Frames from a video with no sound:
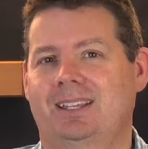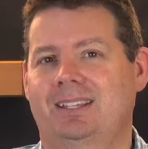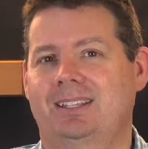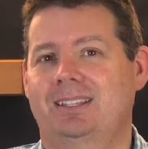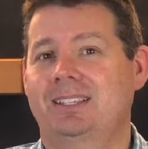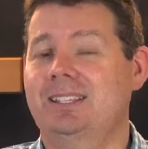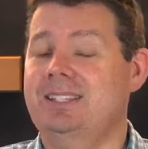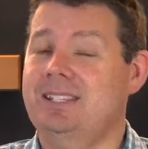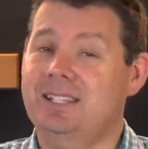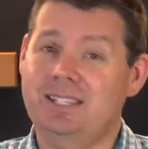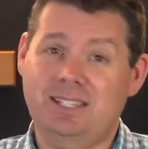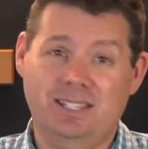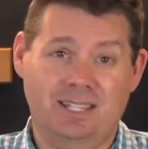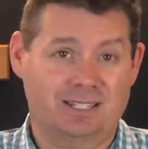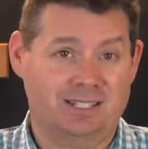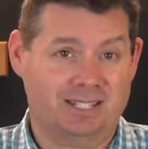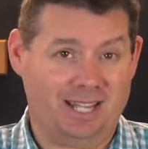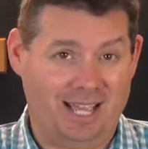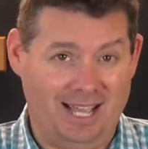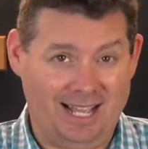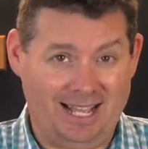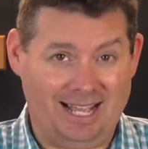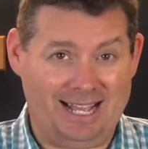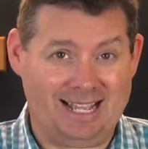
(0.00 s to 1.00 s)
This is the
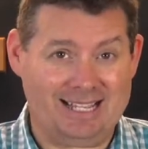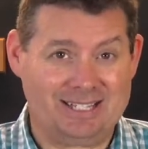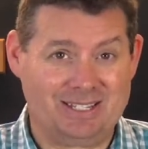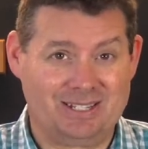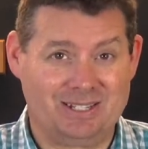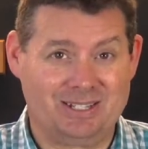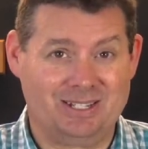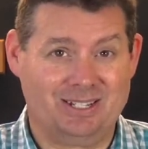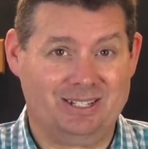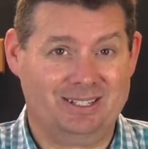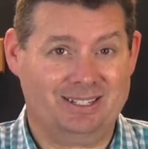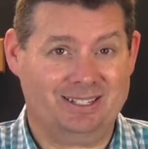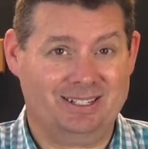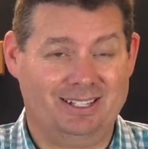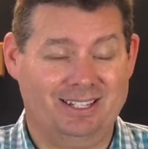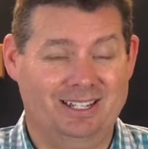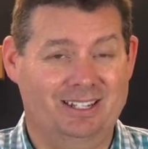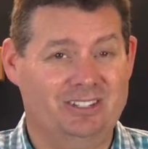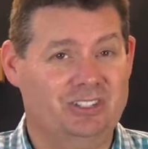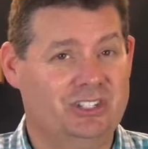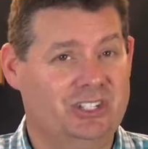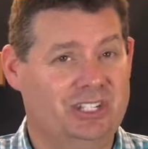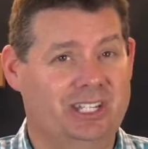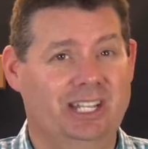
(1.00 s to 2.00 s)
task
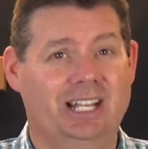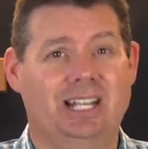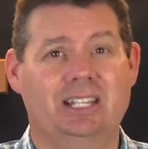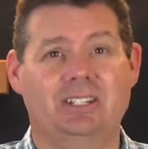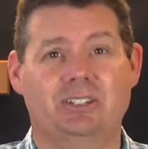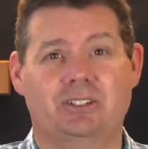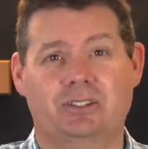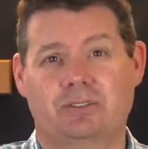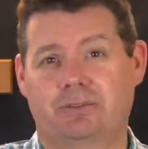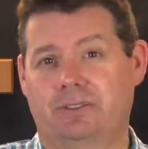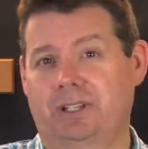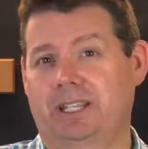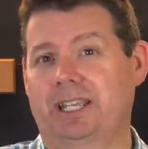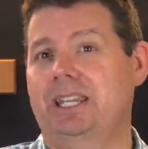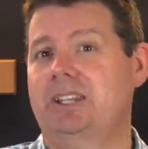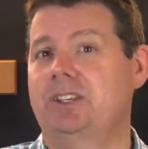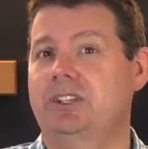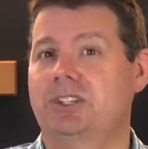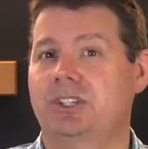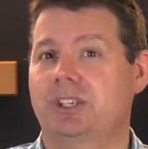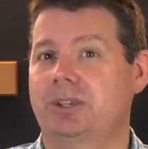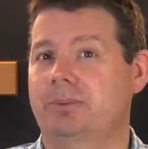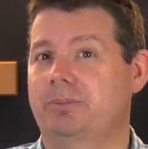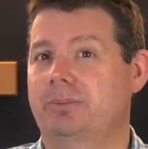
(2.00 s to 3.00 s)
and challenge of
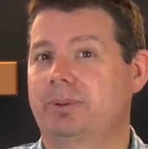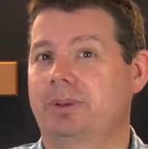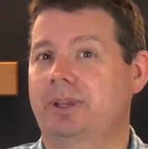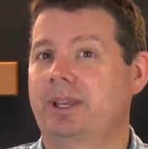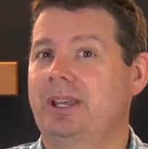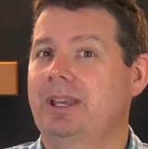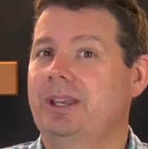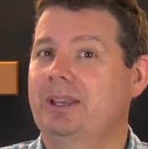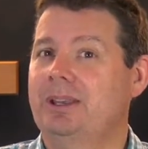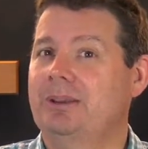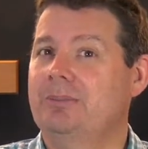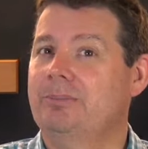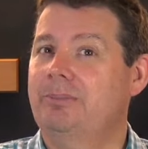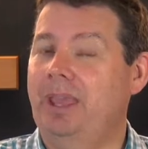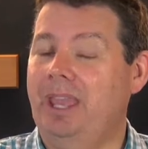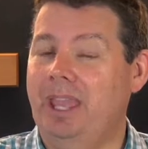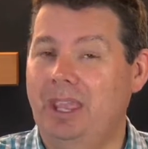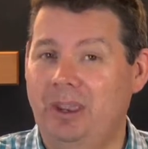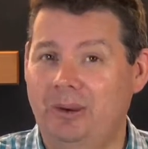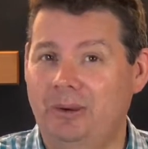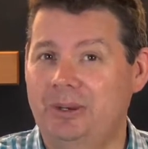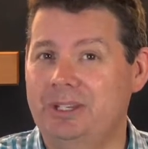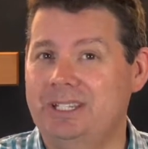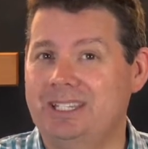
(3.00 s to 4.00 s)
leadership,
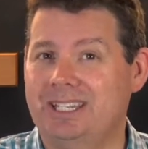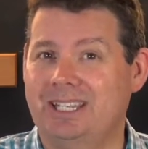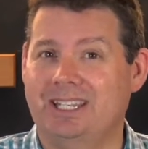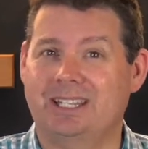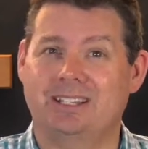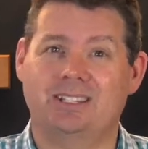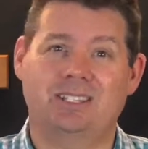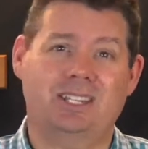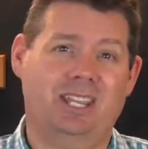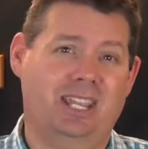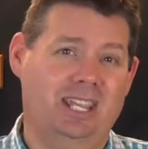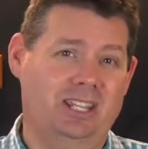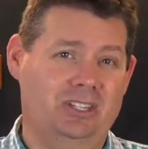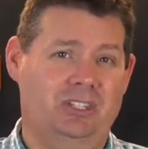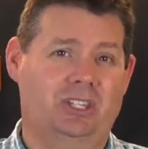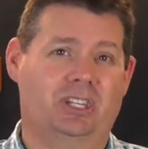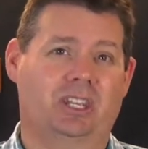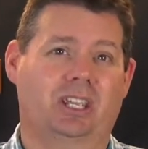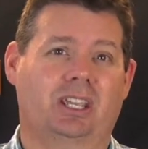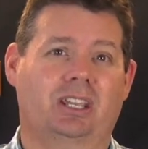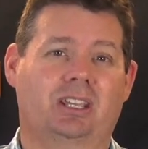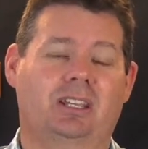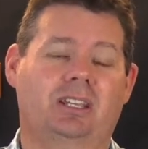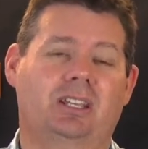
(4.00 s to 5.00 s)
parenting,
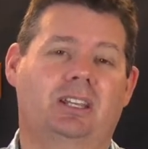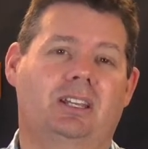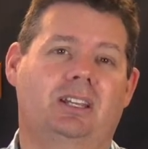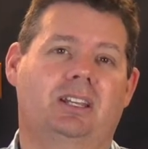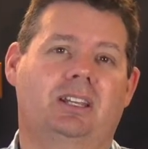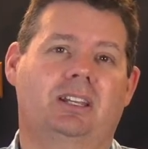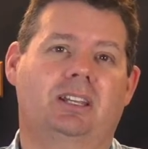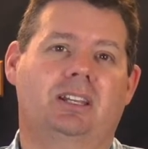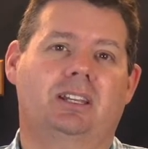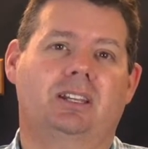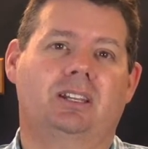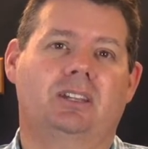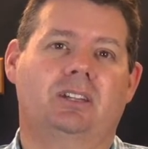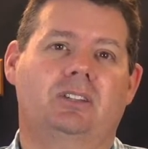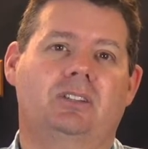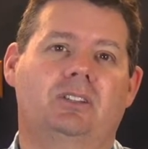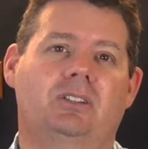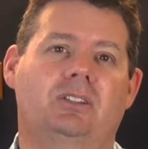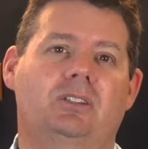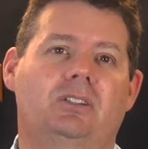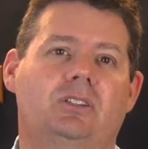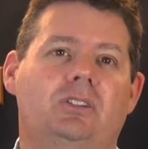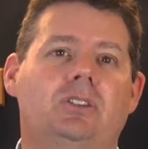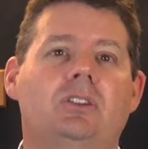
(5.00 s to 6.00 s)
teaching,
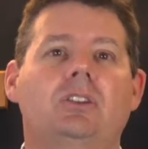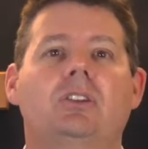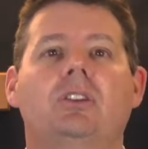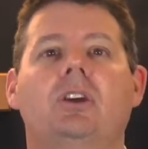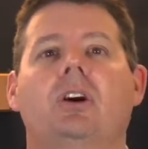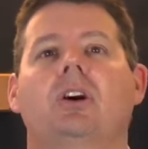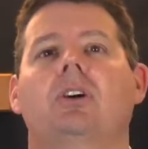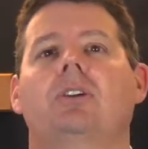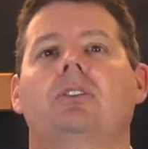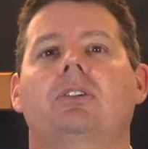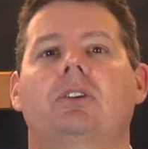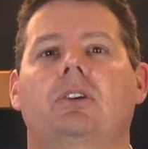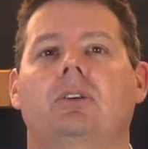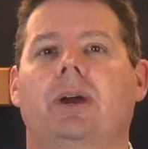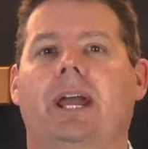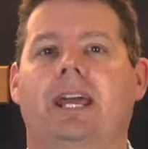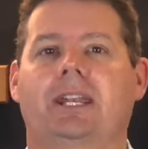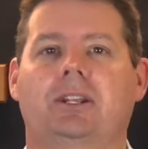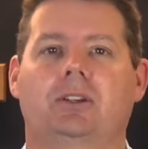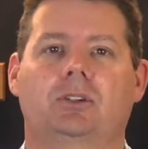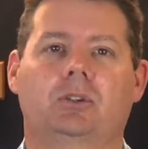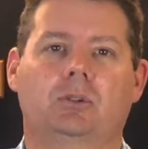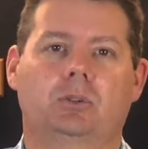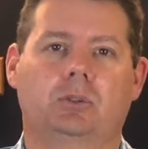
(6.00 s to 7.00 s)
to know the
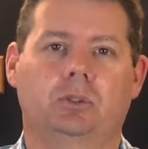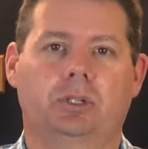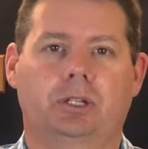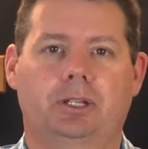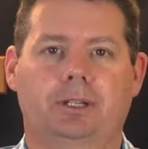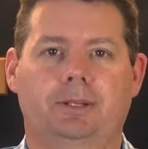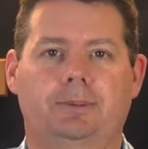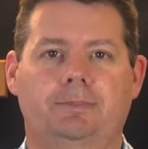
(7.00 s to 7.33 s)
greater good.